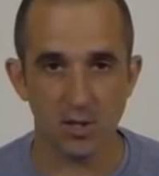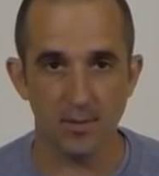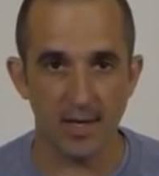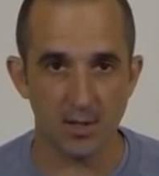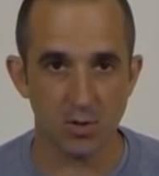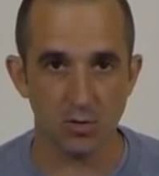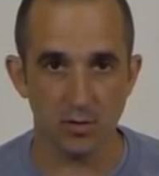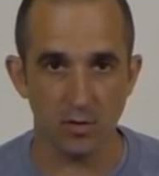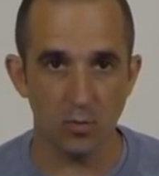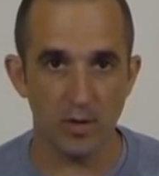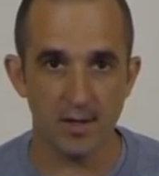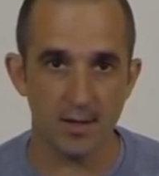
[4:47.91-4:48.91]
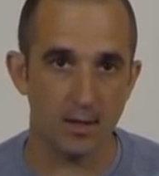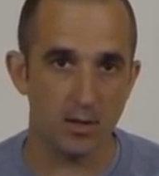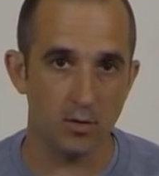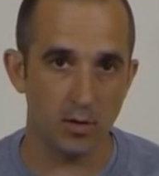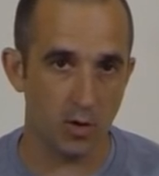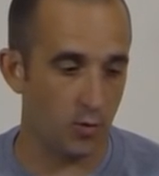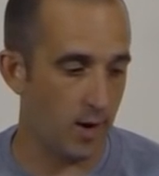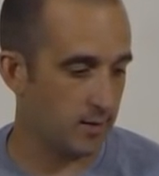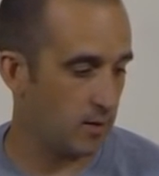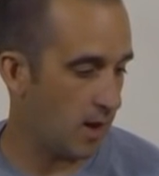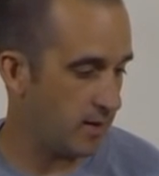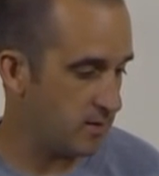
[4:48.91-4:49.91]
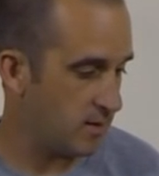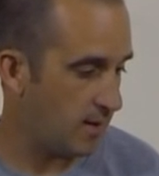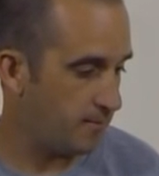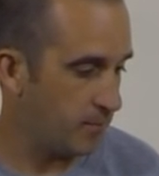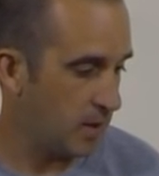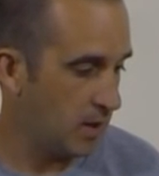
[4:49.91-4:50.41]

to make sure that we send you the correct line set.